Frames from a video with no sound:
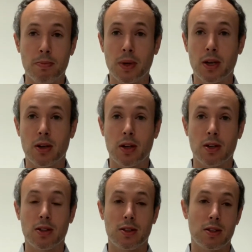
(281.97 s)
but
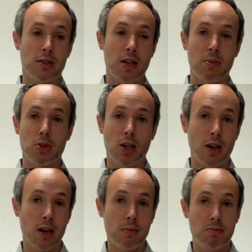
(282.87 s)
at the same
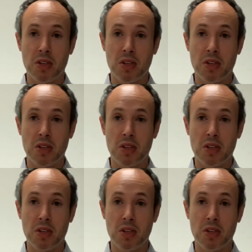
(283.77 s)
time,